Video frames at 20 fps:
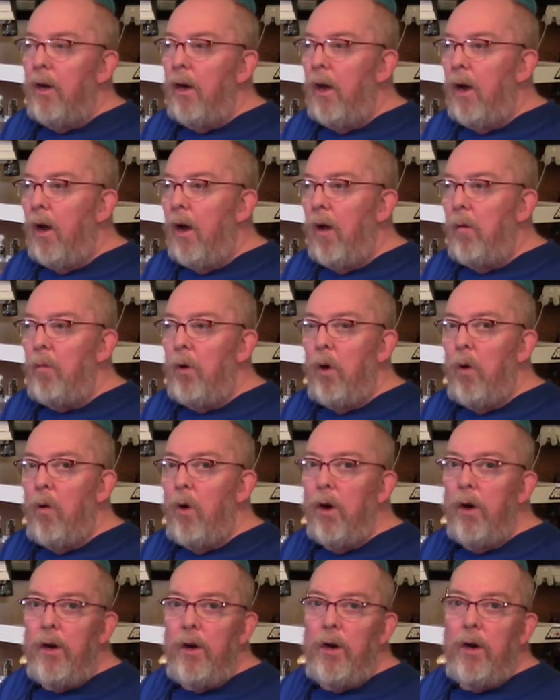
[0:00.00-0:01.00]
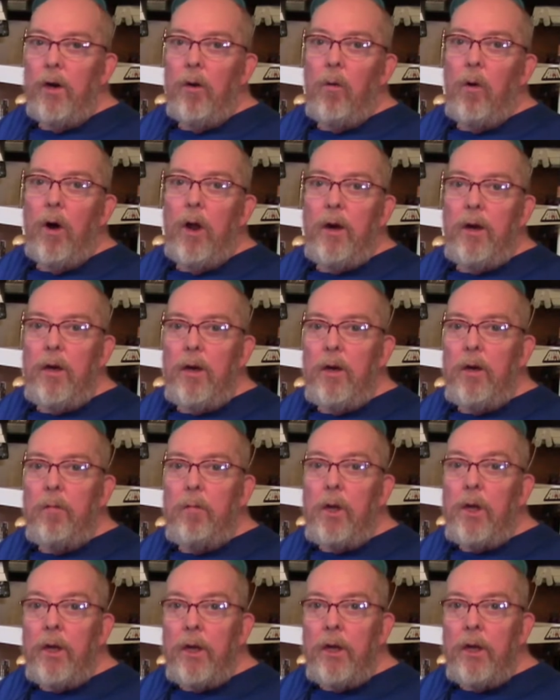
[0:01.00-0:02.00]
Now, I'm nowhere near where I need to
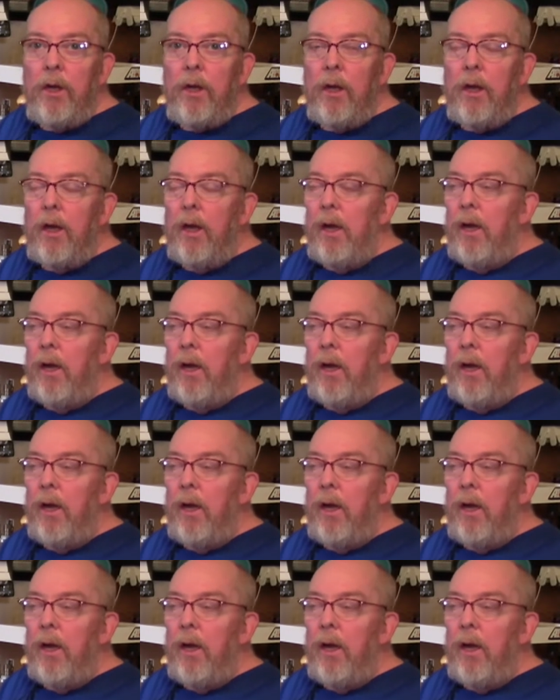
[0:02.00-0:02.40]
be,